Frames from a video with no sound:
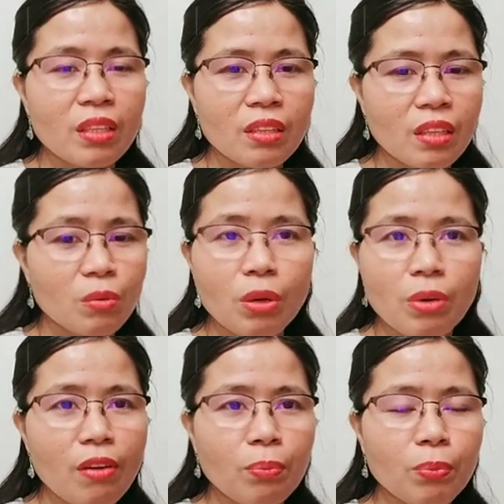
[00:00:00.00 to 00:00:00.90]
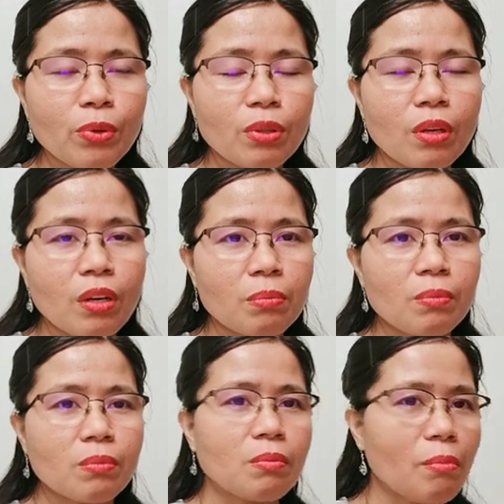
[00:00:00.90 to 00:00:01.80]
that we will put
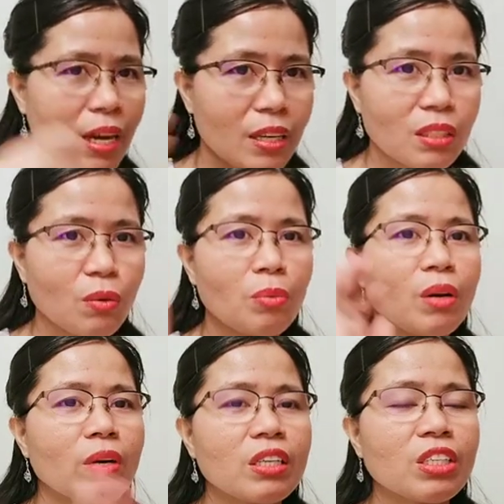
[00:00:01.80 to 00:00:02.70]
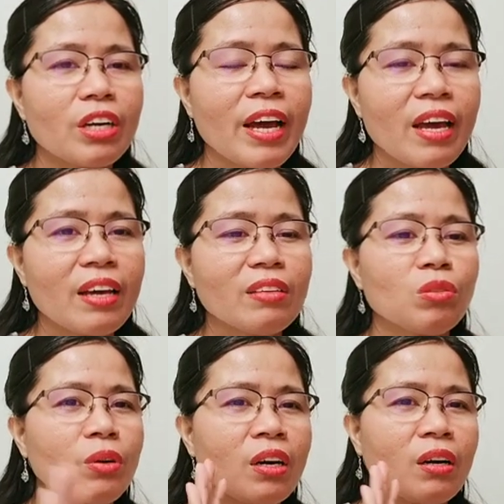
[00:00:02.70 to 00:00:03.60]
masks, we will wash our hands,
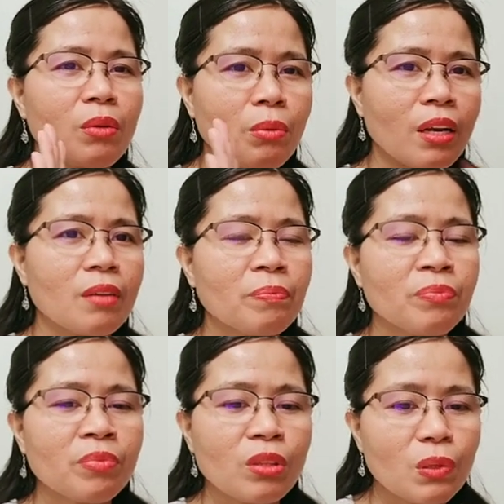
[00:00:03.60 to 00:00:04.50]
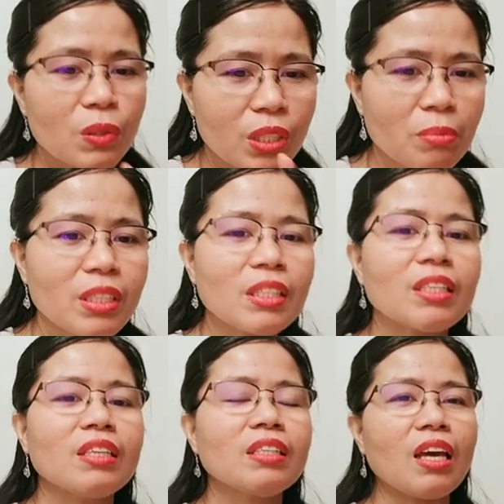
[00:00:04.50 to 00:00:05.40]
we will do some
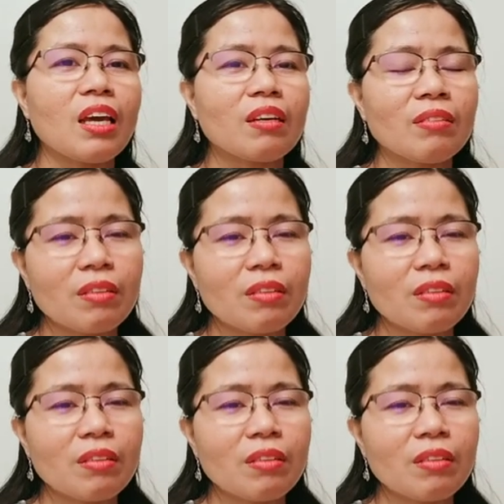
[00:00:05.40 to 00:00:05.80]
distancing.